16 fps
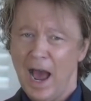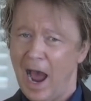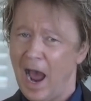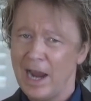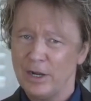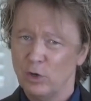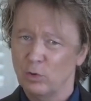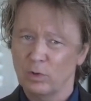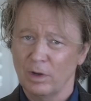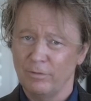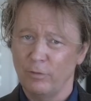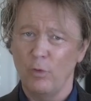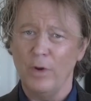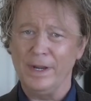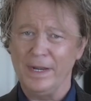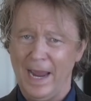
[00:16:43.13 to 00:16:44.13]
I don't
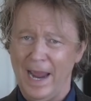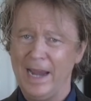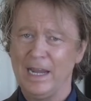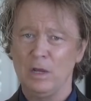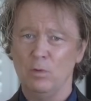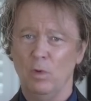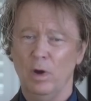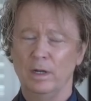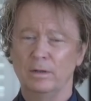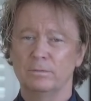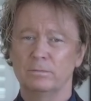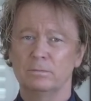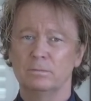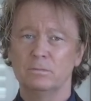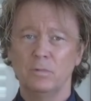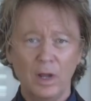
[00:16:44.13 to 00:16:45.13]
avoid anyone.
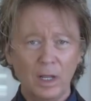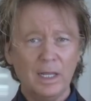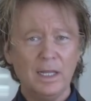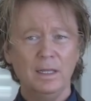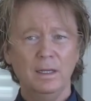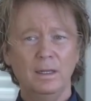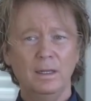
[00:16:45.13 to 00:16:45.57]
Really?